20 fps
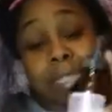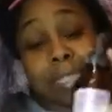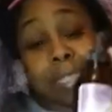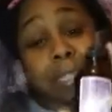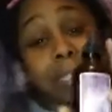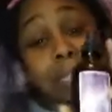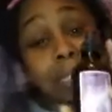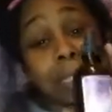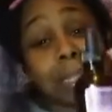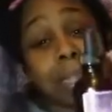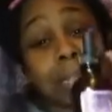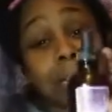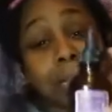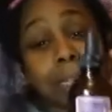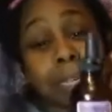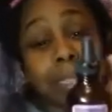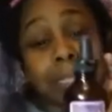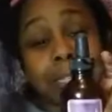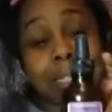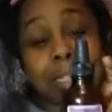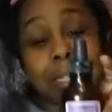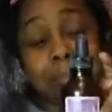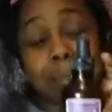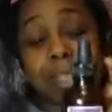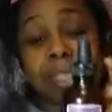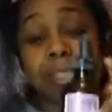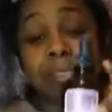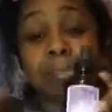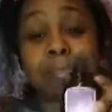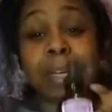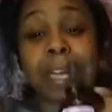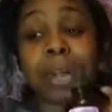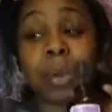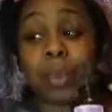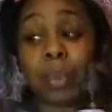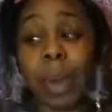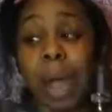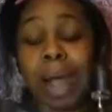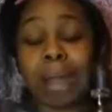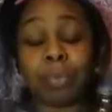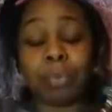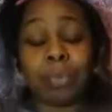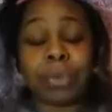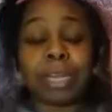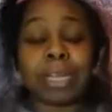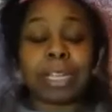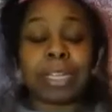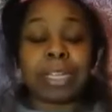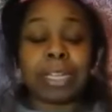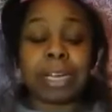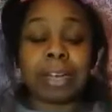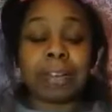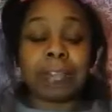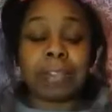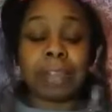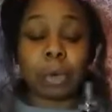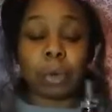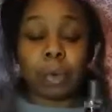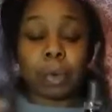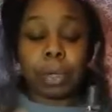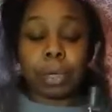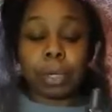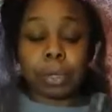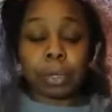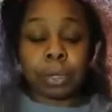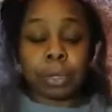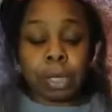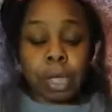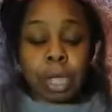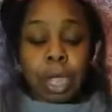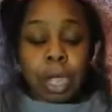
and this thing is expensive, but I really love the oil.